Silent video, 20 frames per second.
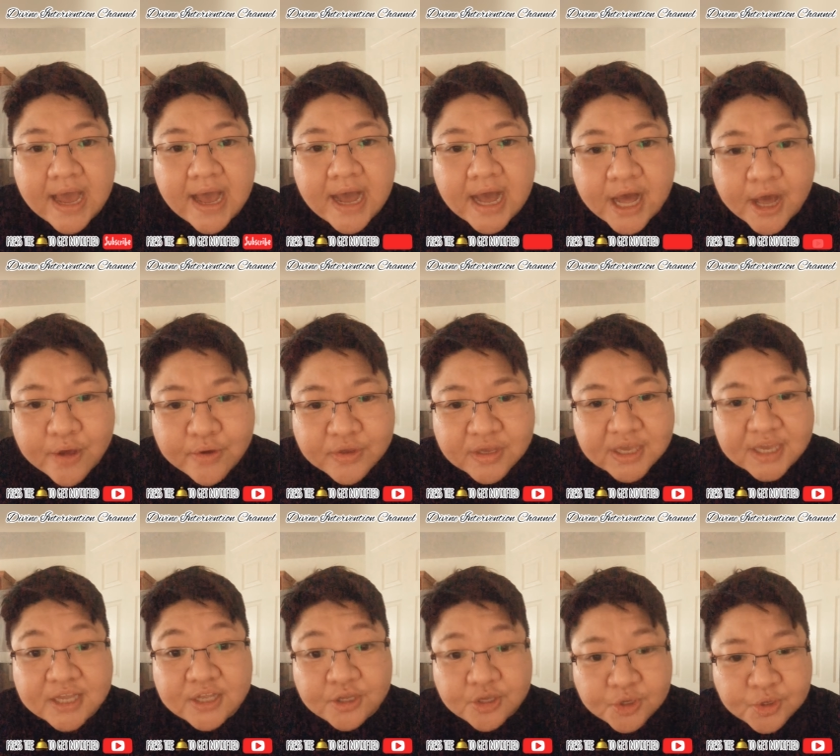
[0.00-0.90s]
how
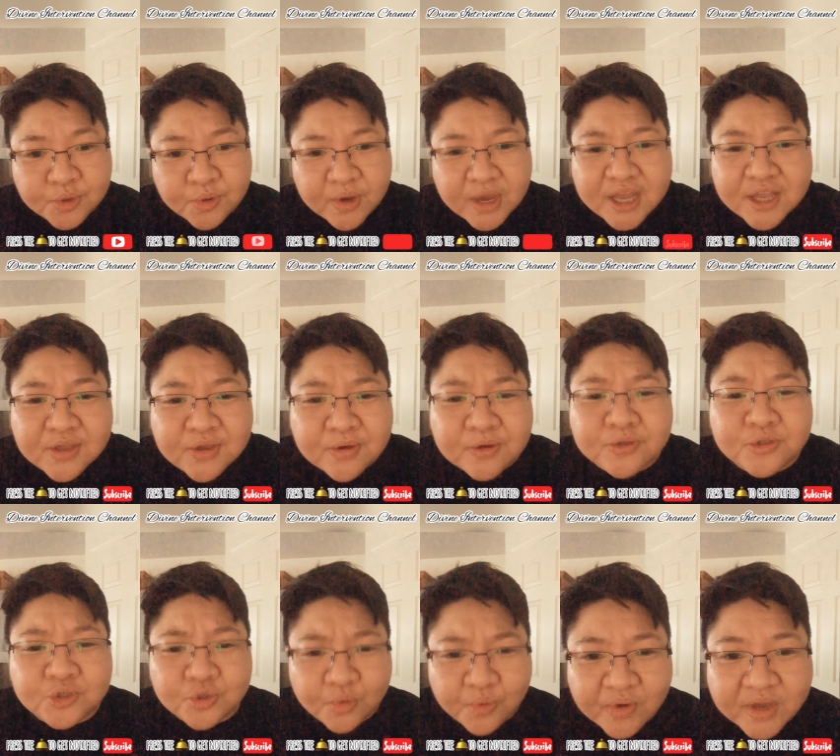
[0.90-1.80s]
can you and your
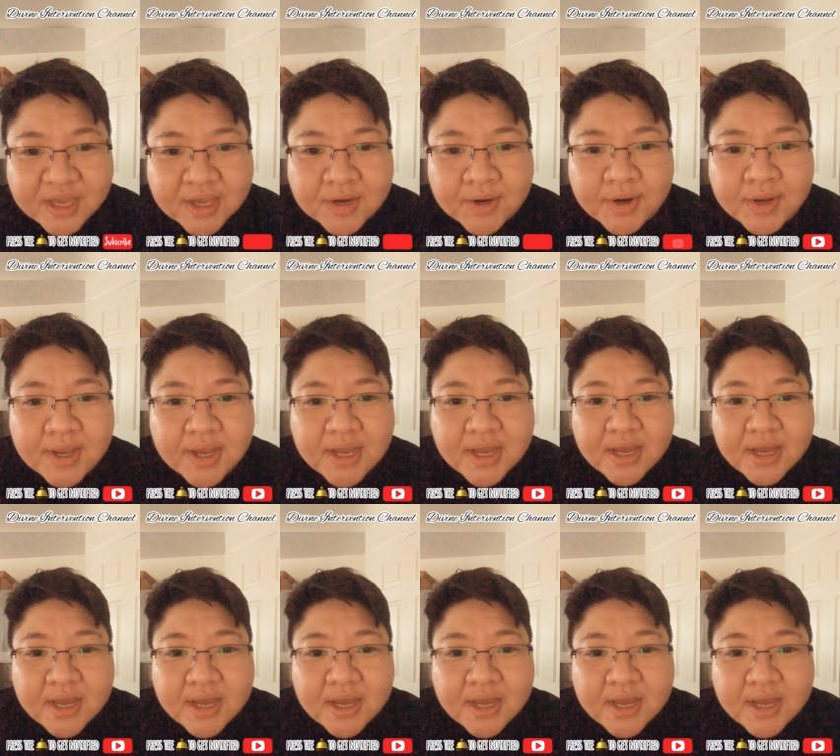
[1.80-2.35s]
twin